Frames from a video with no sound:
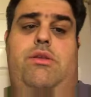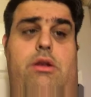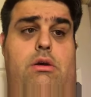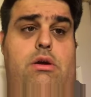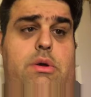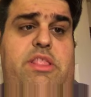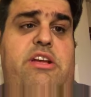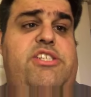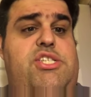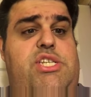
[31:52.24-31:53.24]
go in there
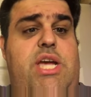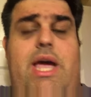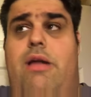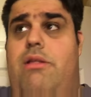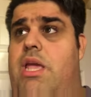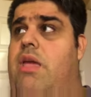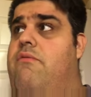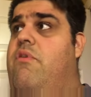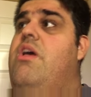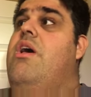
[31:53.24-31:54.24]
and just check out and
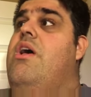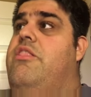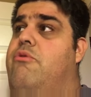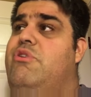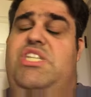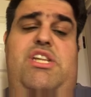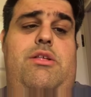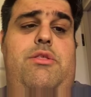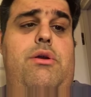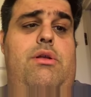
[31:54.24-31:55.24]
leave. There was
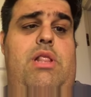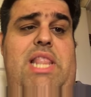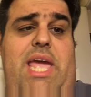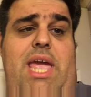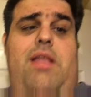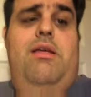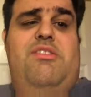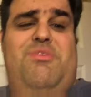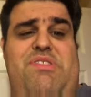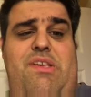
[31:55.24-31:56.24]
another lane
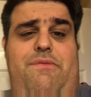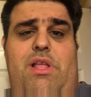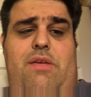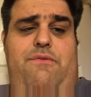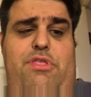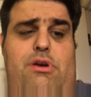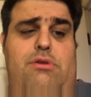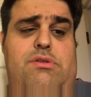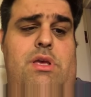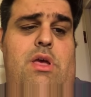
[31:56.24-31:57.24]
specifically for
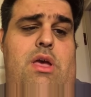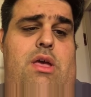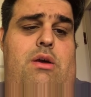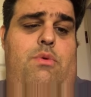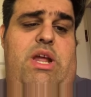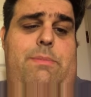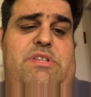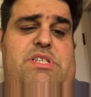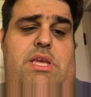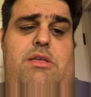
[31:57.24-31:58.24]
those. What
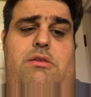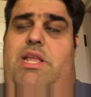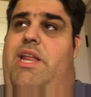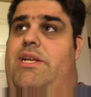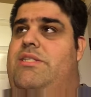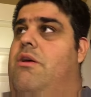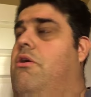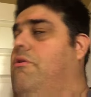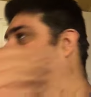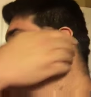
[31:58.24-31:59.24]
happened to the other ladies?
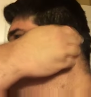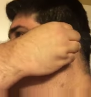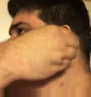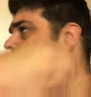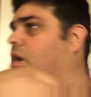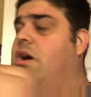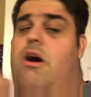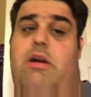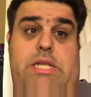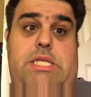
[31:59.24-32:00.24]

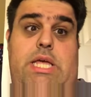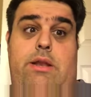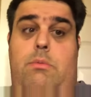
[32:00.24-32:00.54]
I'll get to that in a